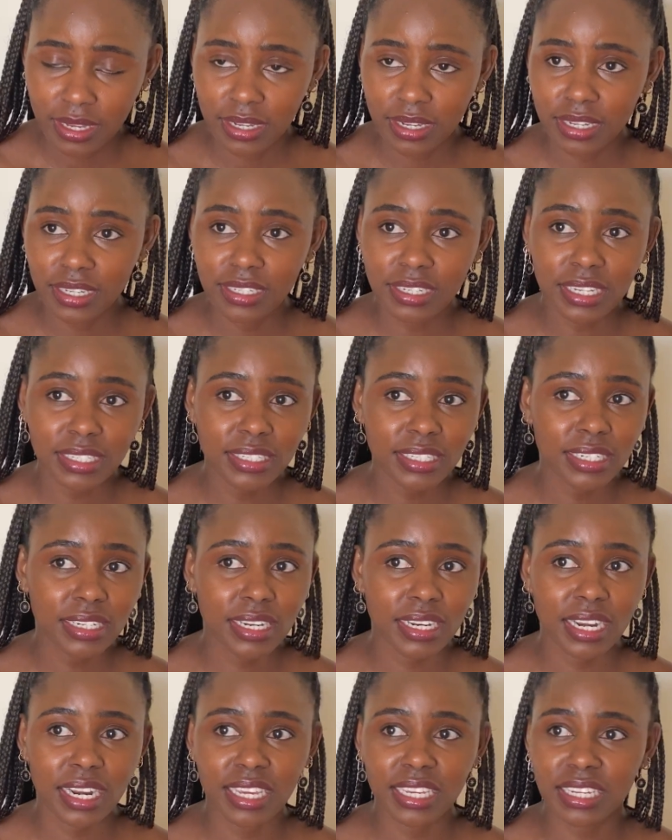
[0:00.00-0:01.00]
It doesn't
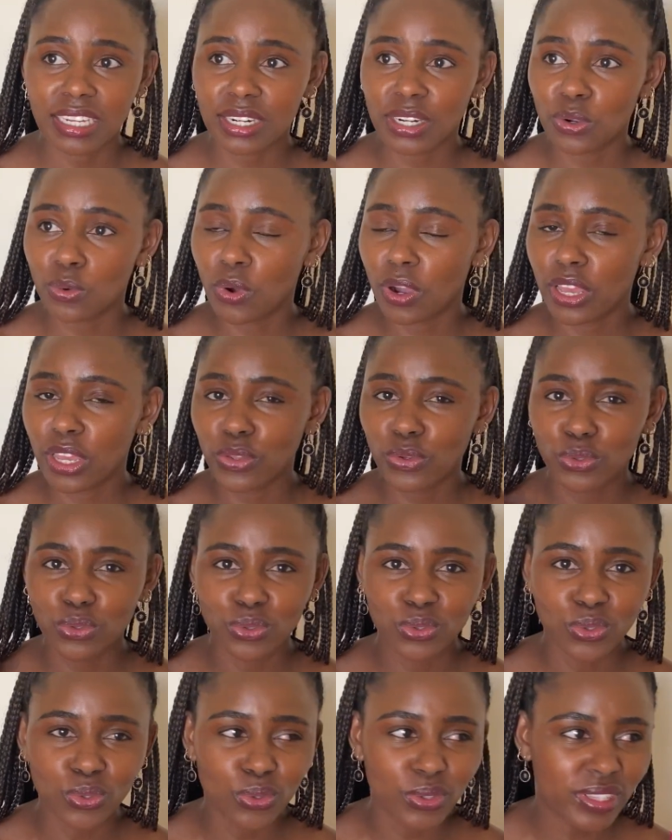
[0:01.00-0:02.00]
like require you to
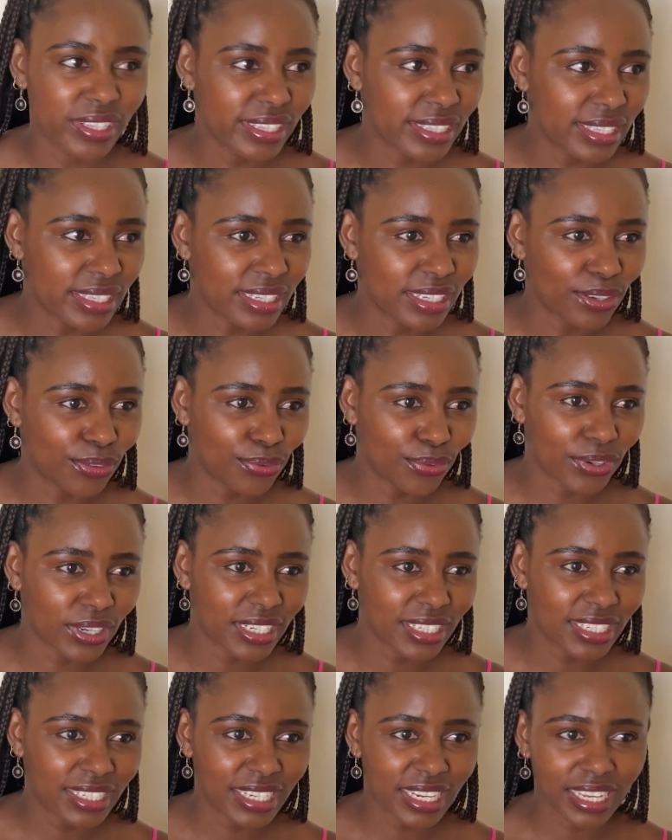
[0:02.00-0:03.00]
do these
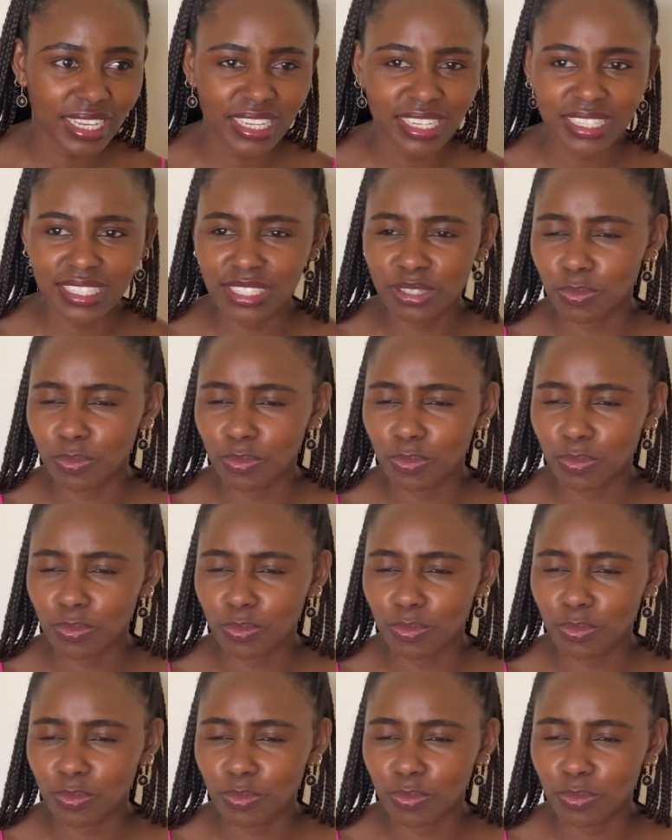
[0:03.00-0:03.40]
different tests,